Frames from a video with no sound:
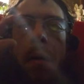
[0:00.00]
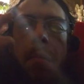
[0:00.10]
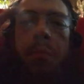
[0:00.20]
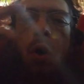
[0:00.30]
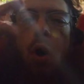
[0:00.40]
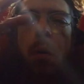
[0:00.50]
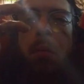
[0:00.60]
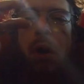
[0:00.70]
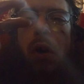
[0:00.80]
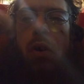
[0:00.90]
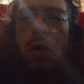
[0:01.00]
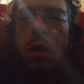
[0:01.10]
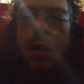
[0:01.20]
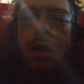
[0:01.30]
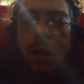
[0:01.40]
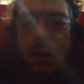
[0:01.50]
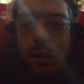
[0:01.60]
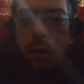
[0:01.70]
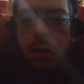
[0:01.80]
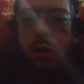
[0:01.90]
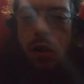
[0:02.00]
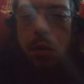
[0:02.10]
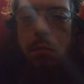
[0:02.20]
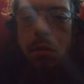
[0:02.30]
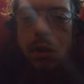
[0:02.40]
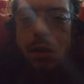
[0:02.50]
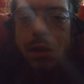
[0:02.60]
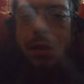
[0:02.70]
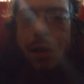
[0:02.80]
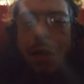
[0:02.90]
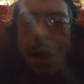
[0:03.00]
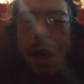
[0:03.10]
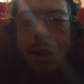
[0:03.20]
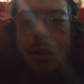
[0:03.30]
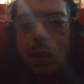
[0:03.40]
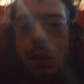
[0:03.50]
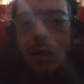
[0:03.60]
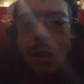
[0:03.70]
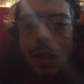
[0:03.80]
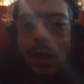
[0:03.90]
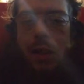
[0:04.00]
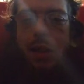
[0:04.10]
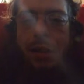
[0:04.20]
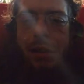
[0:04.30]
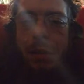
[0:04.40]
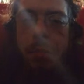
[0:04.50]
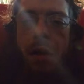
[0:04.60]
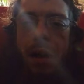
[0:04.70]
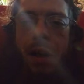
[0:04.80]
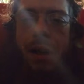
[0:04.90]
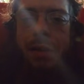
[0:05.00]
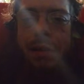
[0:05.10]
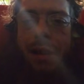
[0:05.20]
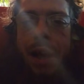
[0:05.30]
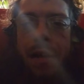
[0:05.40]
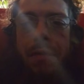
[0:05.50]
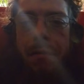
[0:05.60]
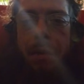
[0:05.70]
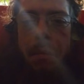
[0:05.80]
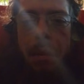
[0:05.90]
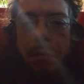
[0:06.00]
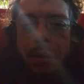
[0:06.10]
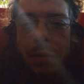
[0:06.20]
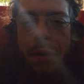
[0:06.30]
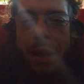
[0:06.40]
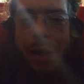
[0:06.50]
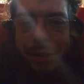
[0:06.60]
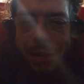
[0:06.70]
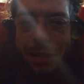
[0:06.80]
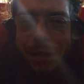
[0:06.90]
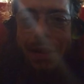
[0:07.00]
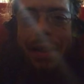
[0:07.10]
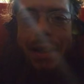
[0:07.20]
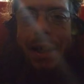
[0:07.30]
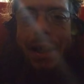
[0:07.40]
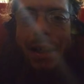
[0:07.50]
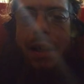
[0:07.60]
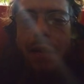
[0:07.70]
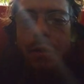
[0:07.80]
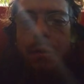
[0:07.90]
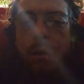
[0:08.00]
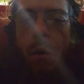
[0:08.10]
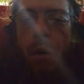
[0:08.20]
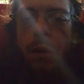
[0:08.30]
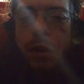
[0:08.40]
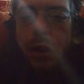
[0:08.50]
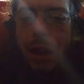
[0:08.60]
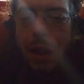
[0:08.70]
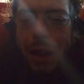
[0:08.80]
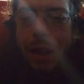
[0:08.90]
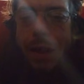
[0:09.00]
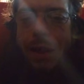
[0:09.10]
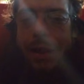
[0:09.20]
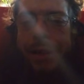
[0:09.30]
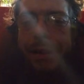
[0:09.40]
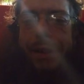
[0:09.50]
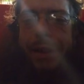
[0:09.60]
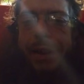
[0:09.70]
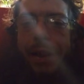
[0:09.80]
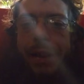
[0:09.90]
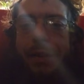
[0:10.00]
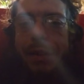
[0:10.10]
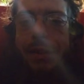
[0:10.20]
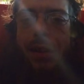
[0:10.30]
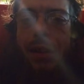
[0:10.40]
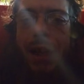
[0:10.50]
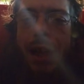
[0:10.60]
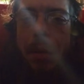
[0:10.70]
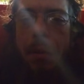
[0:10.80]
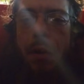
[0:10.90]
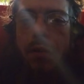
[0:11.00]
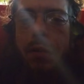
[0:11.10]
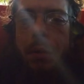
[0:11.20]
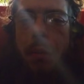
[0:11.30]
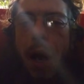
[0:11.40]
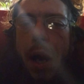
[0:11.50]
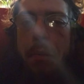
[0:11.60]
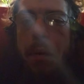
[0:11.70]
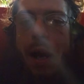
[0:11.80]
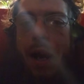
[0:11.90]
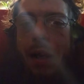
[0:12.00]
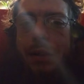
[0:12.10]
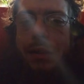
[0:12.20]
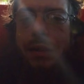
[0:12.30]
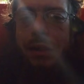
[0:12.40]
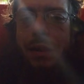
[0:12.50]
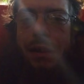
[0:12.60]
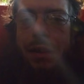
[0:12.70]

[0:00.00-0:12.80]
mobile YouTube detection to broadcast live from my mobile device. And unfortunately, it is still able to bypass,